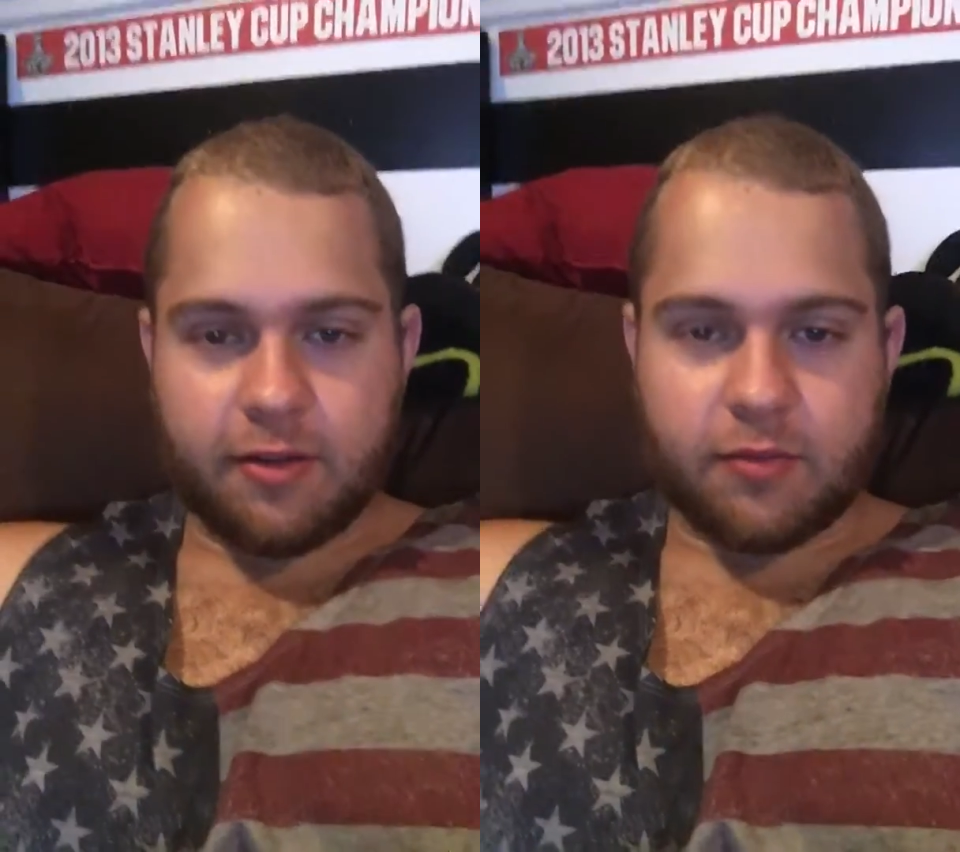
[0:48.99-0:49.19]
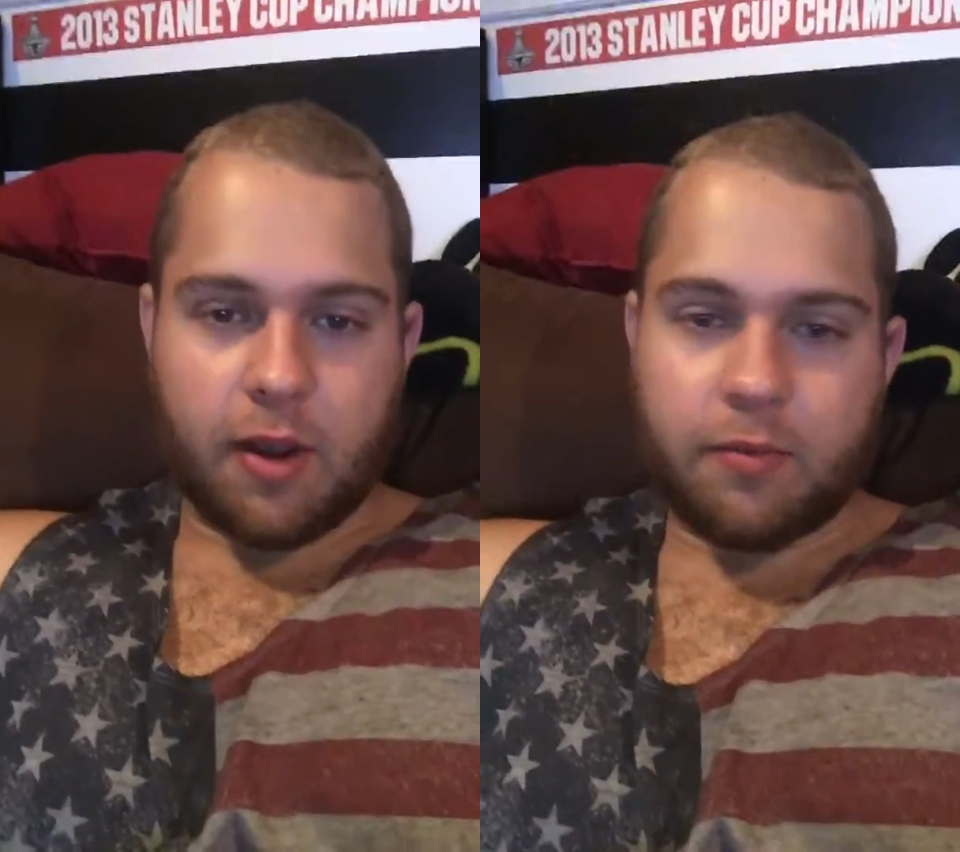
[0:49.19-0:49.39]

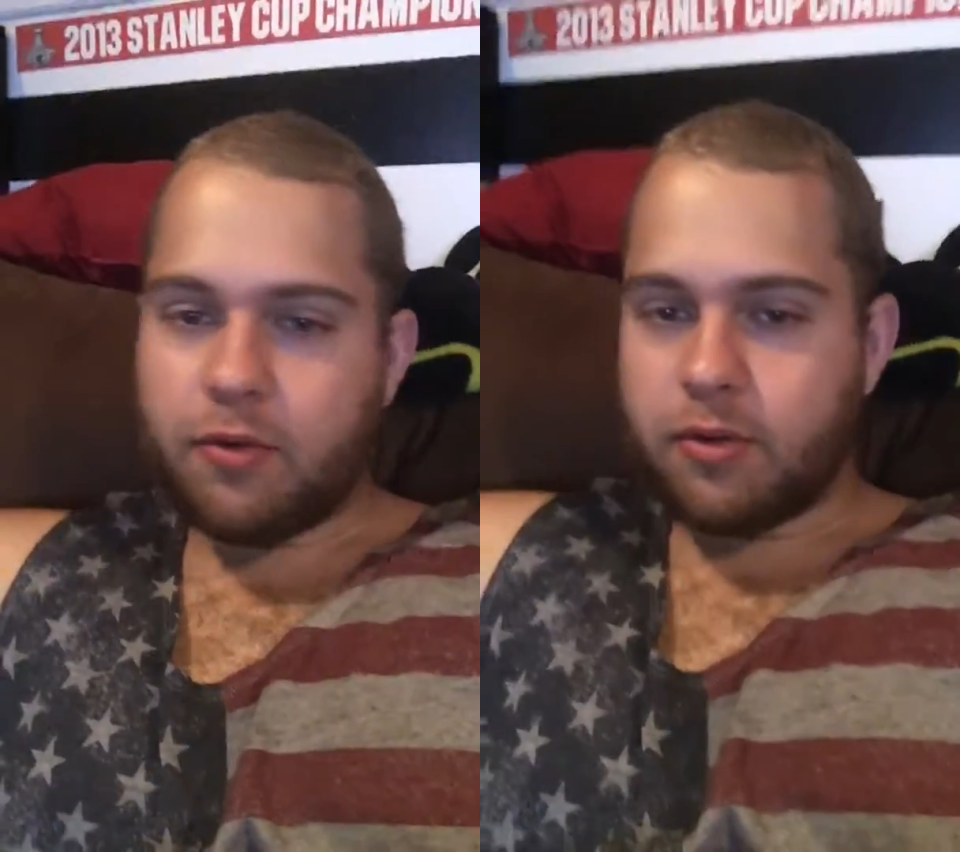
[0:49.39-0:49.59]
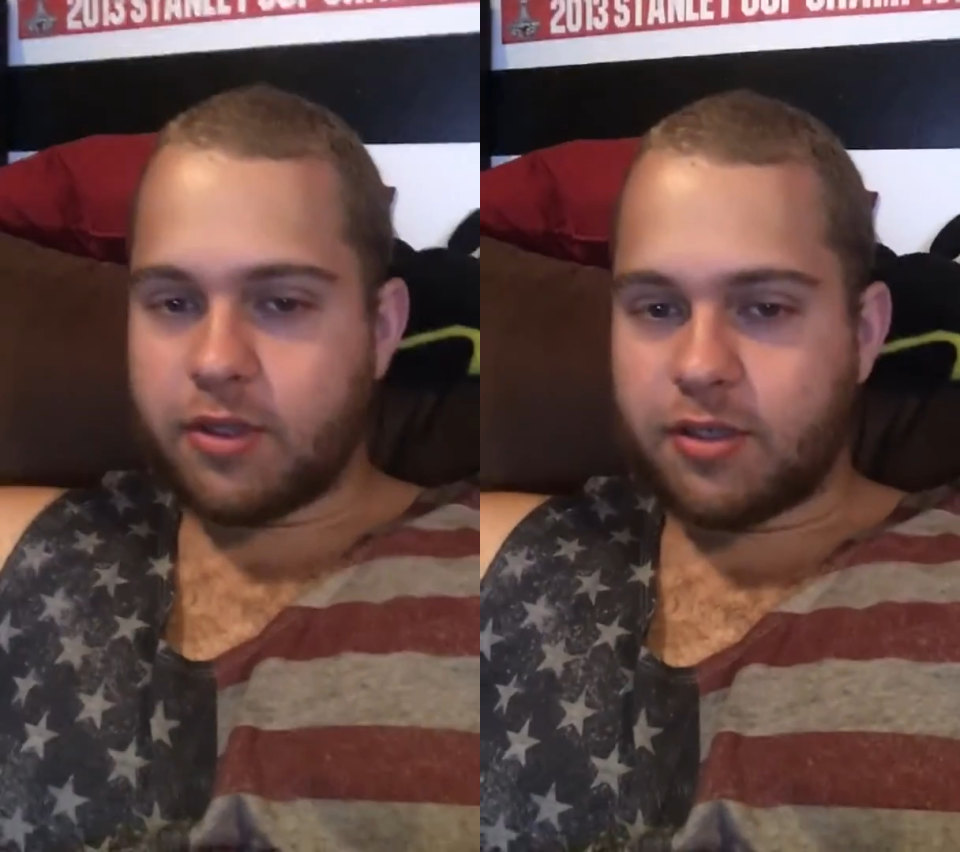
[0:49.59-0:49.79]
That's why I'm
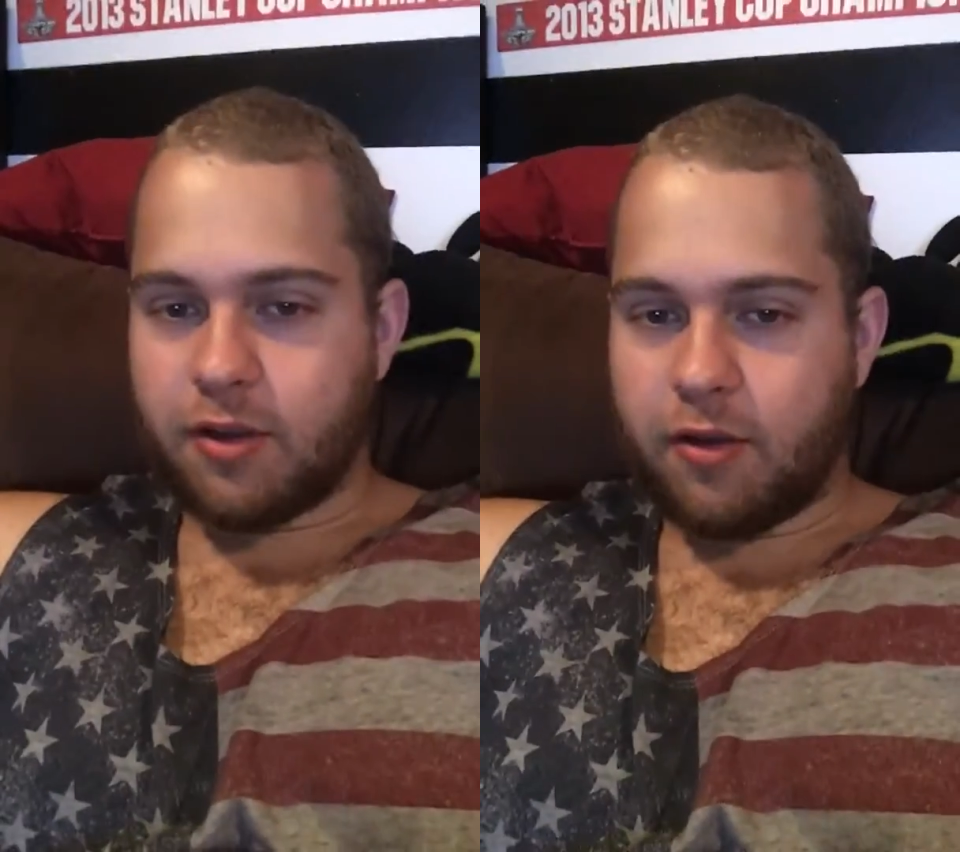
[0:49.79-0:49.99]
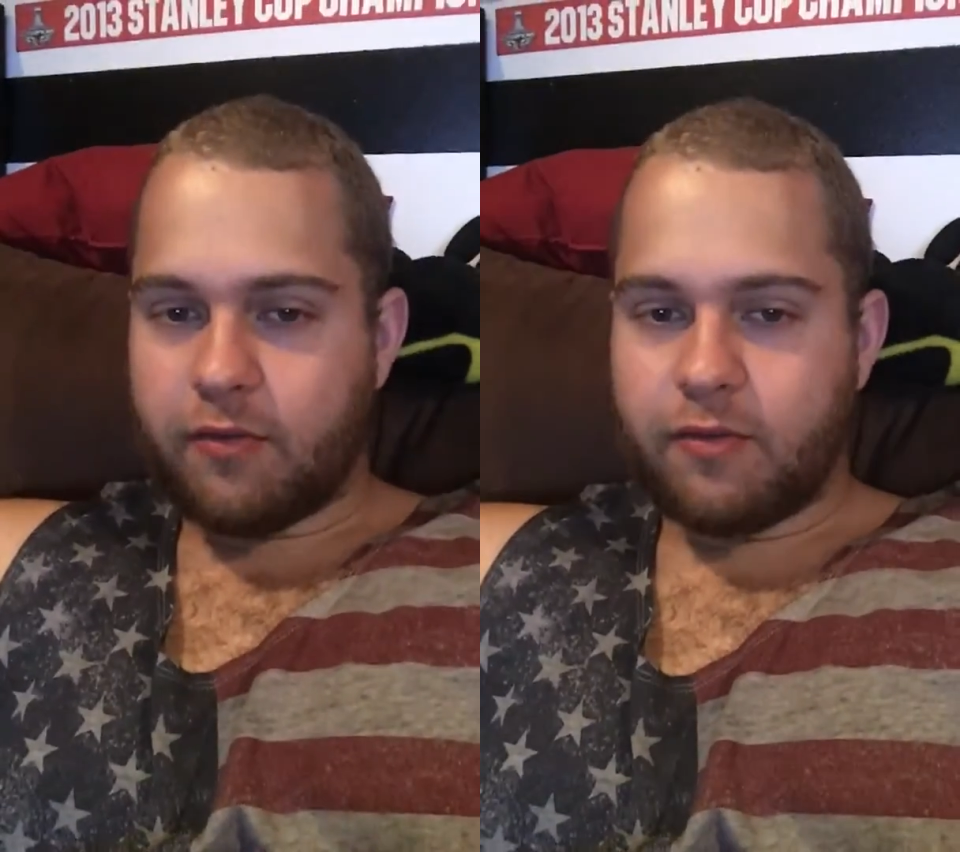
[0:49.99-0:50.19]
doing this
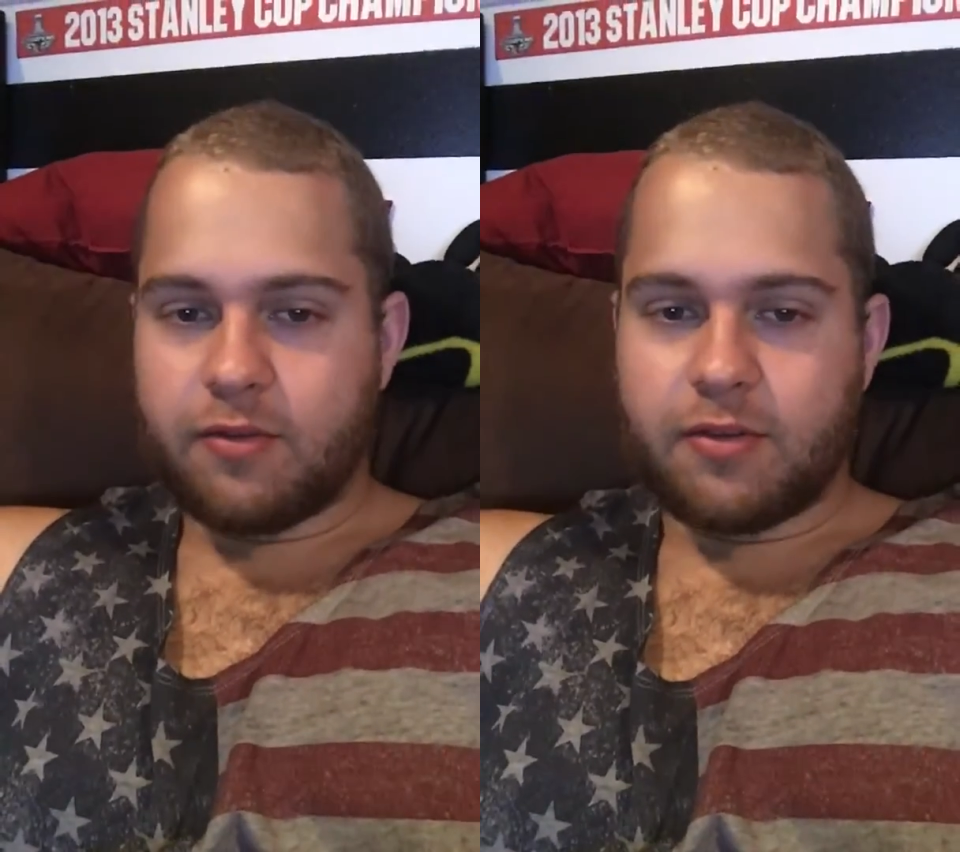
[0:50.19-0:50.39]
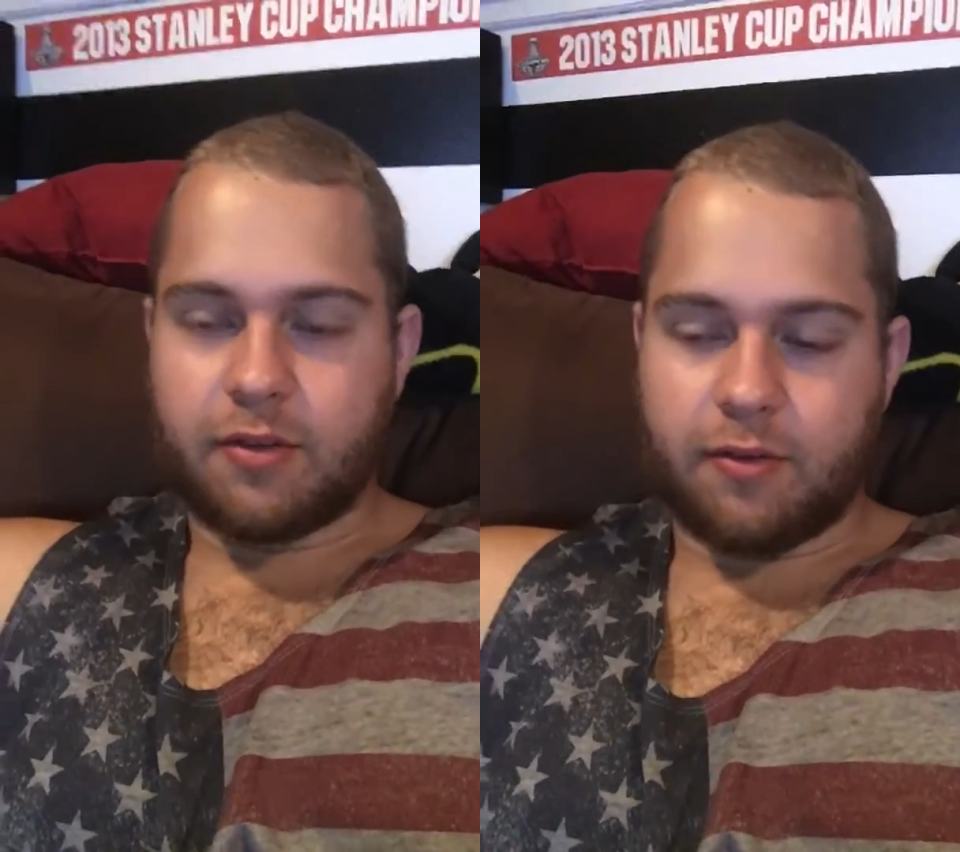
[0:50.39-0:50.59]
stuff,
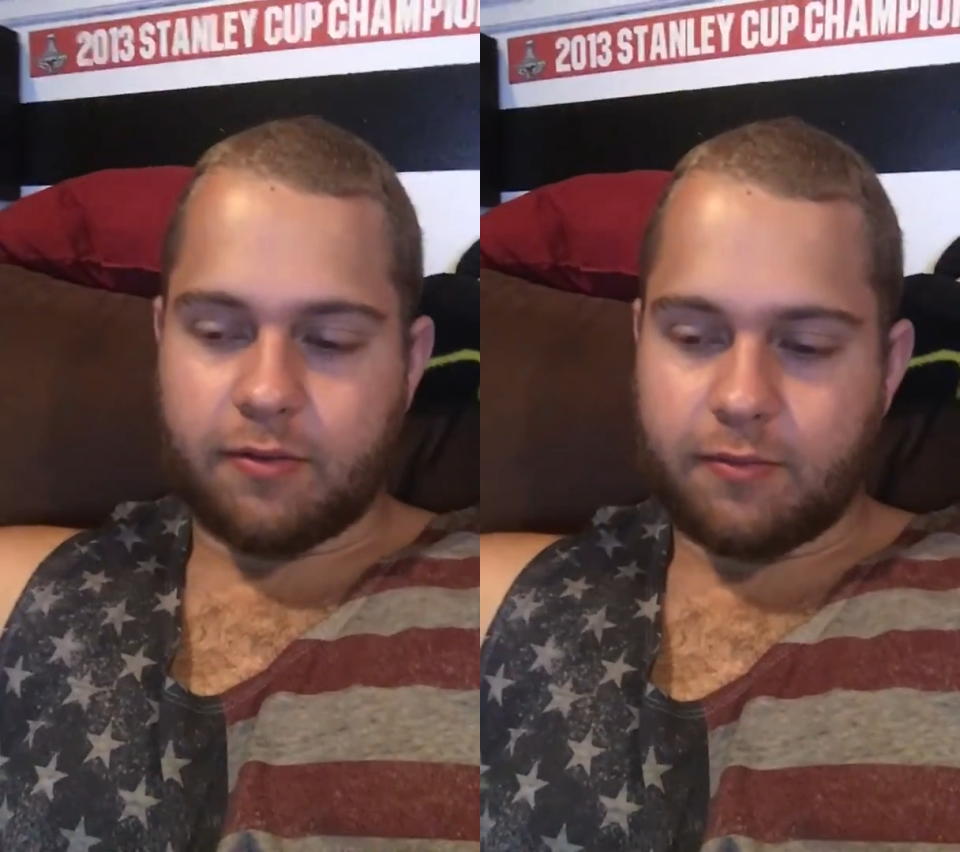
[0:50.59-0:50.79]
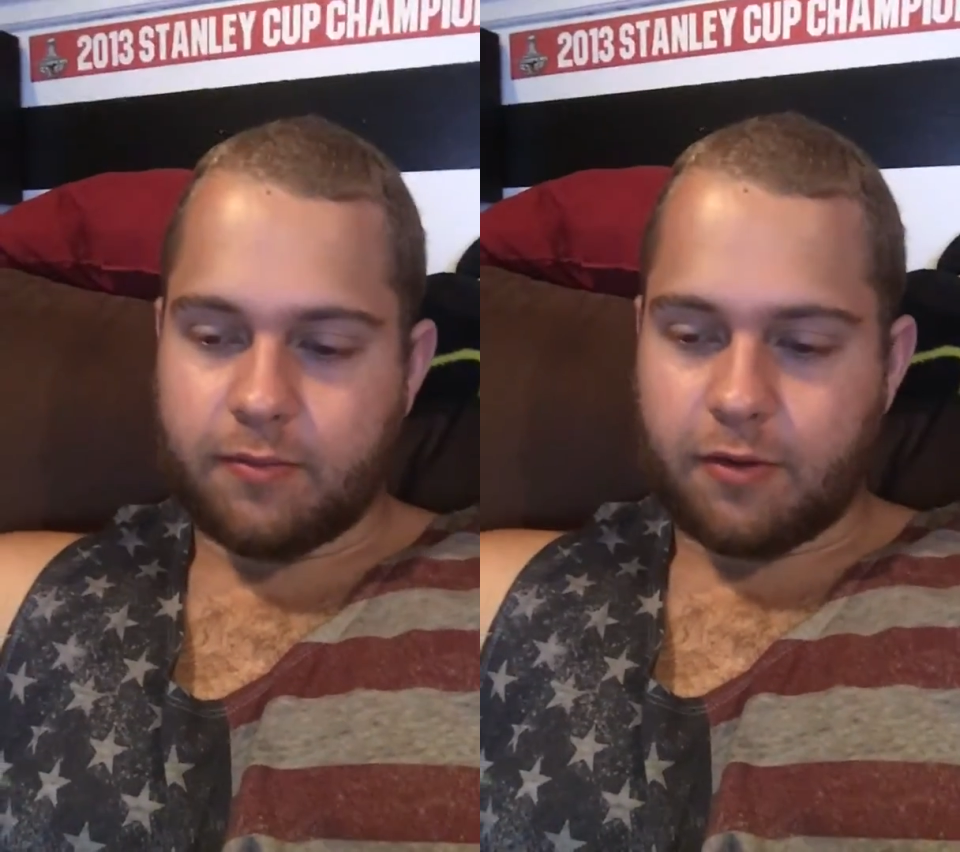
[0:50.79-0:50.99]
so
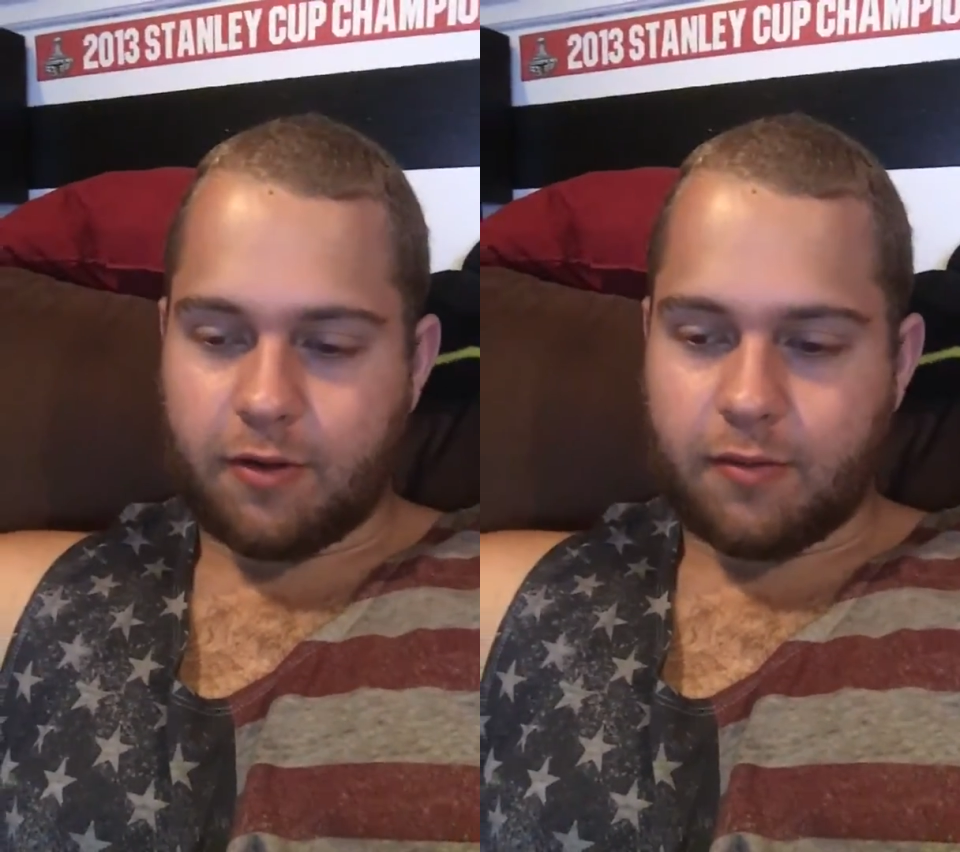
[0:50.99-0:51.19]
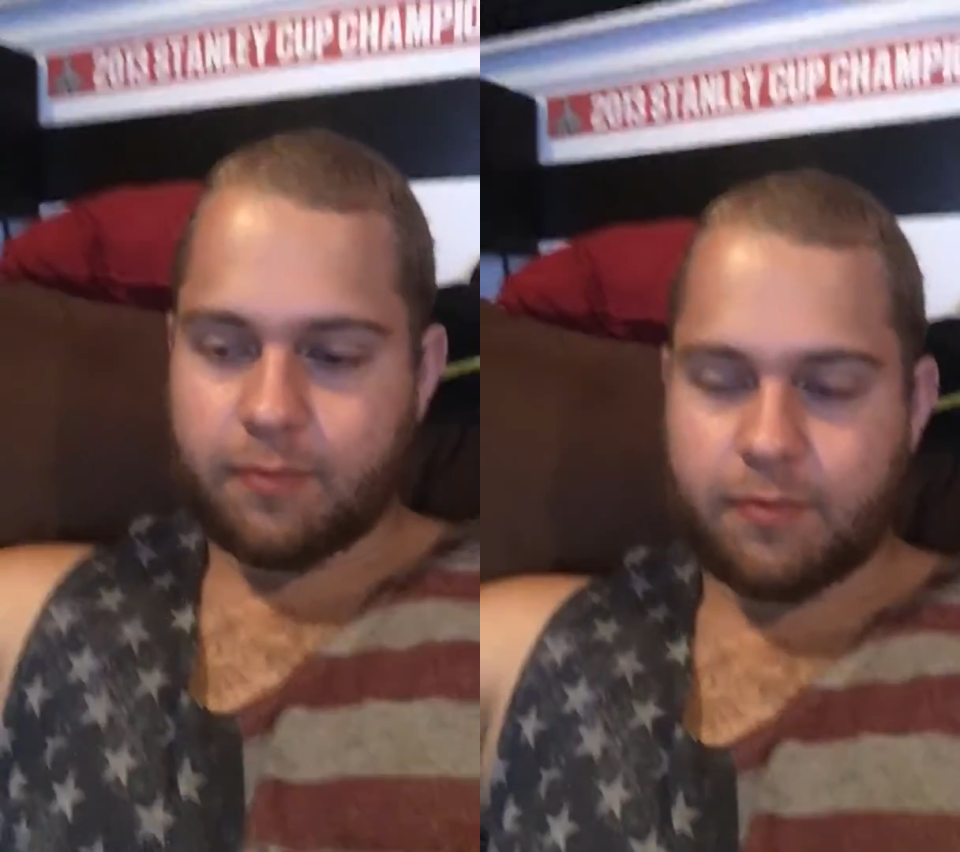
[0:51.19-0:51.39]
you know,